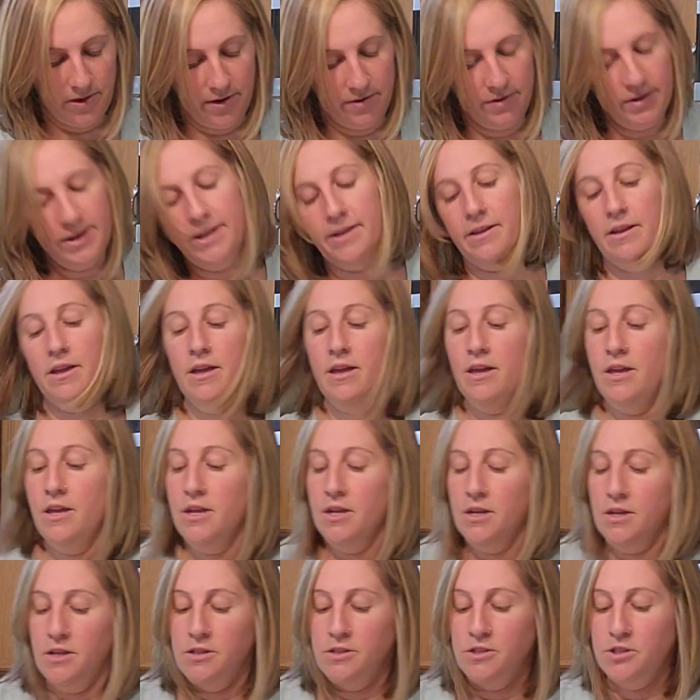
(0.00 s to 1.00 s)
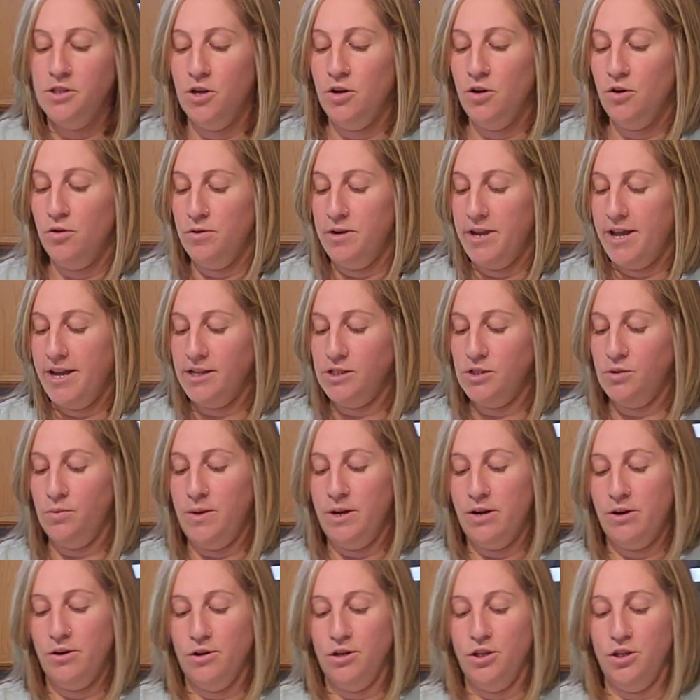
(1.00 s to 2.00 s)
All right, so next
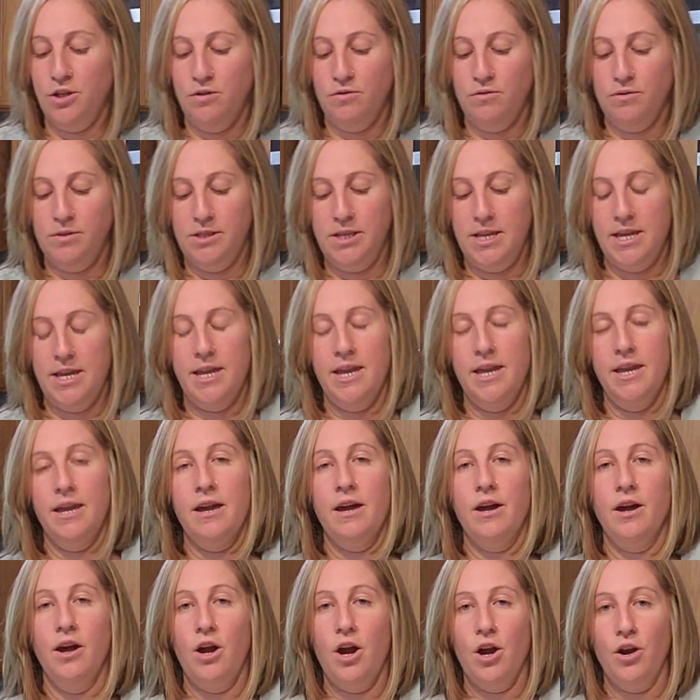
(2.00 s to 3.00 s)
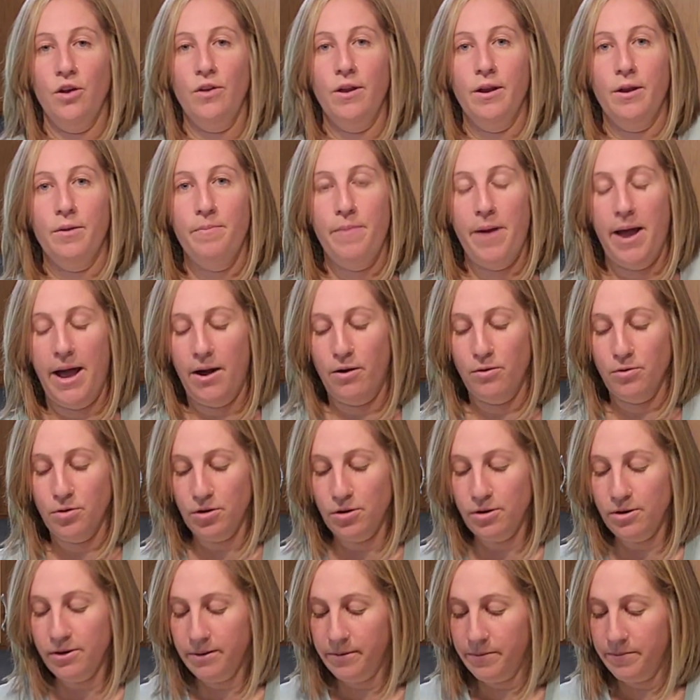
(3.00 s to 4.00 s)
we are using garlic
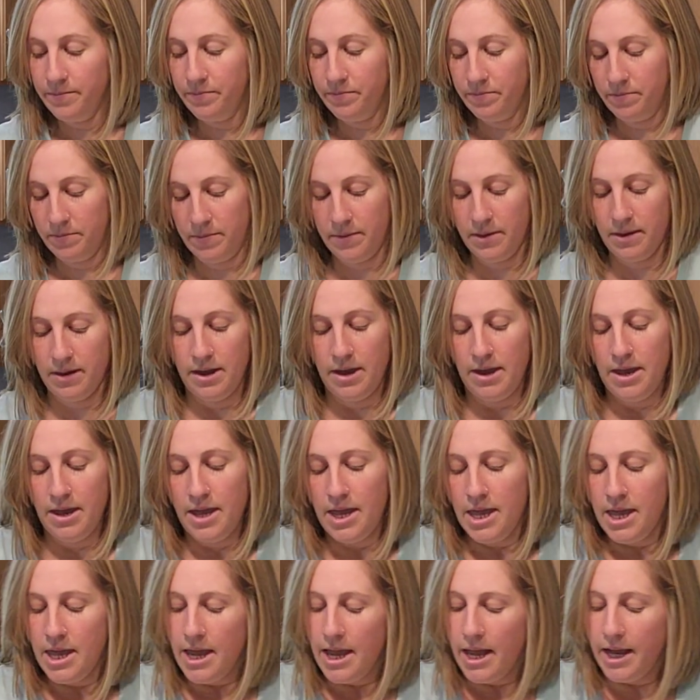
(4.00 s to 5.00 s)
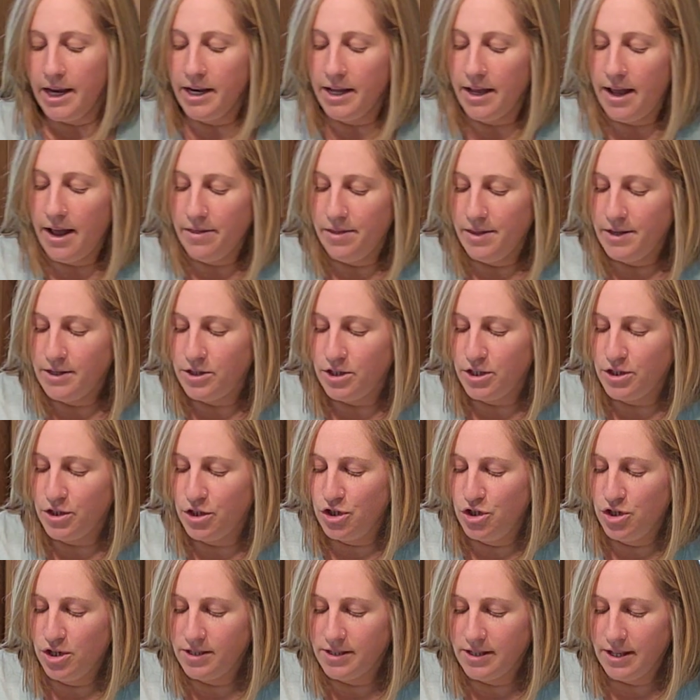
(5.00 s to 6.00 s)
powder. And again, this
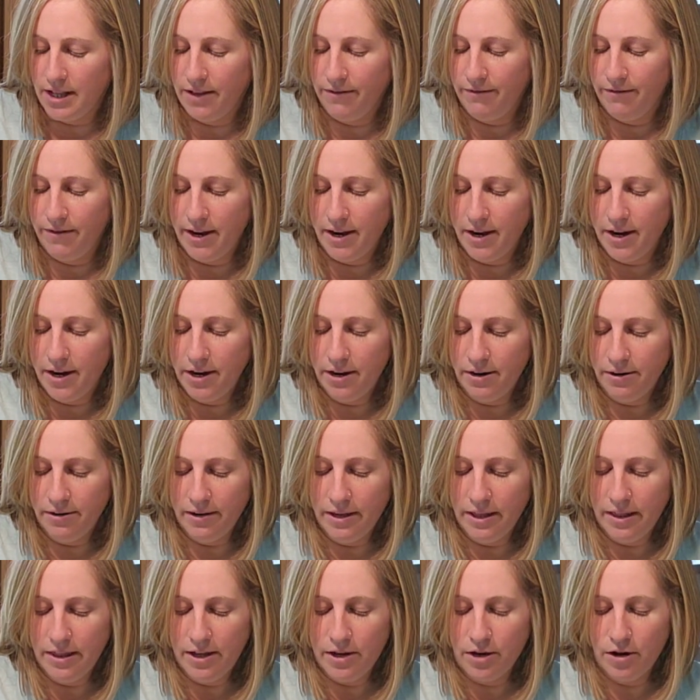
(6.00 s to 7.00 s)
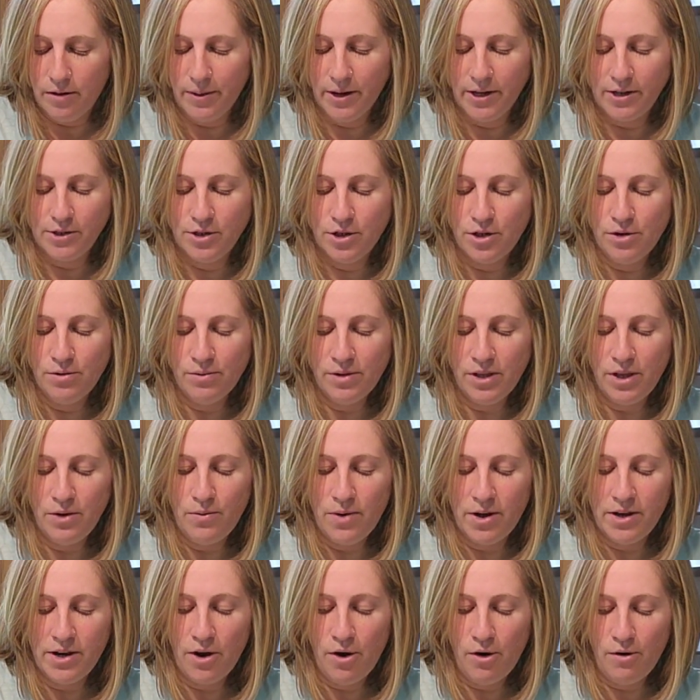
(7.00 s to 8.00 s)
just a very little because you don't really
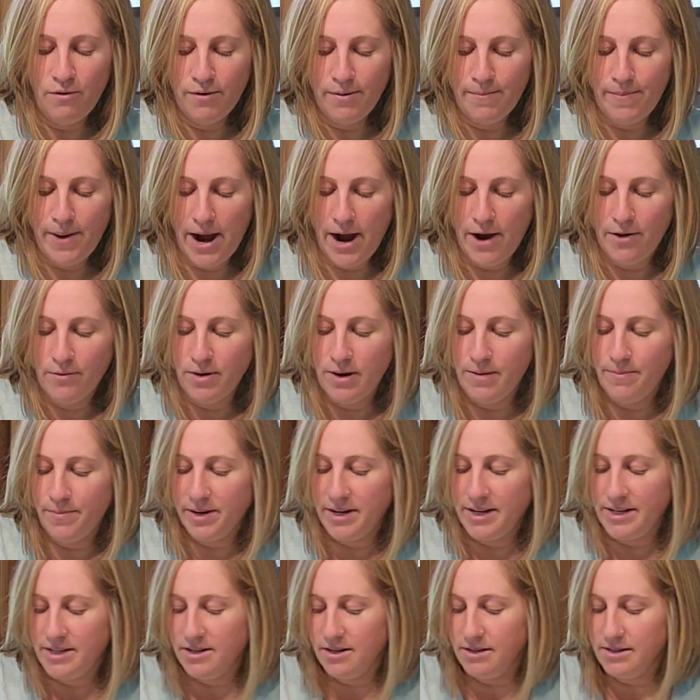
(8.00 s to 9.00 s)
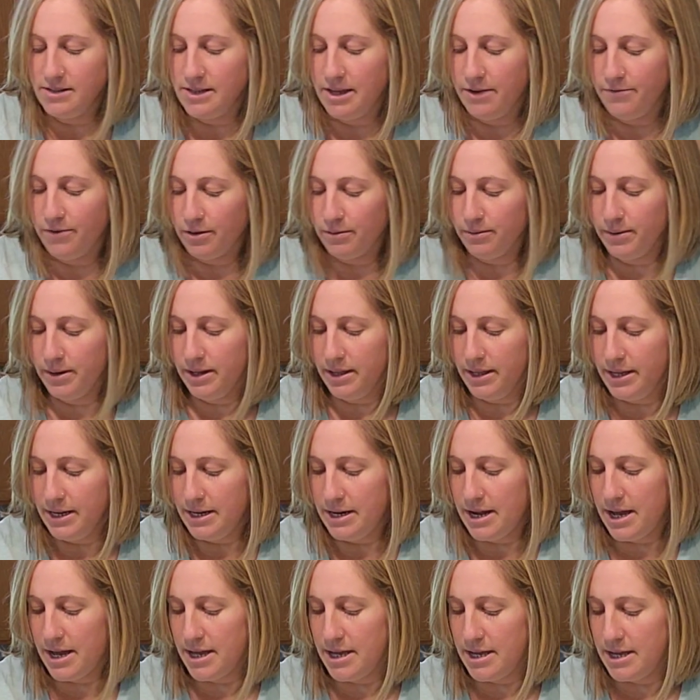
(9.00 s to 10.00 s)
want it overpowering, but it does give a really
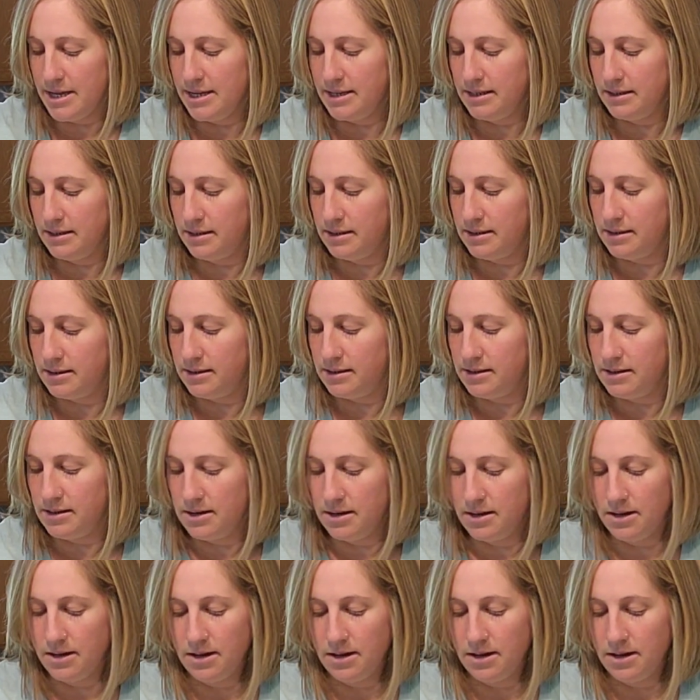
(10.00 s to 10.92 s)
nice